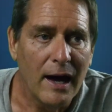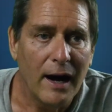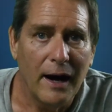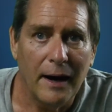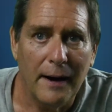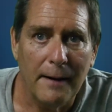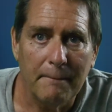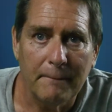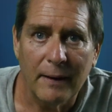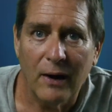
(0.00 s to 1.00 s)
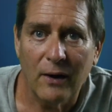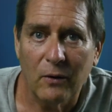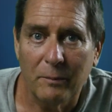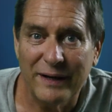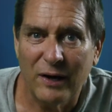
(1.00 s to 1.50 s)
It
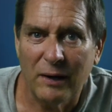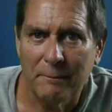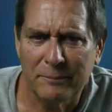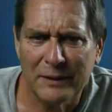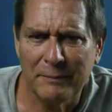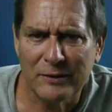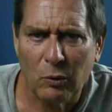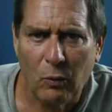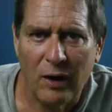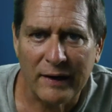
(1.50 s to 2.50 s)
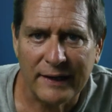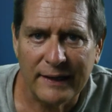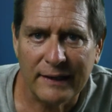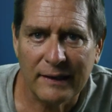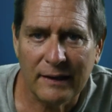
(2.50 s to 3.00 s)
will be pretty much a
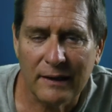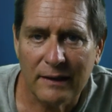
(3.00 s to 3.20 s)
walking.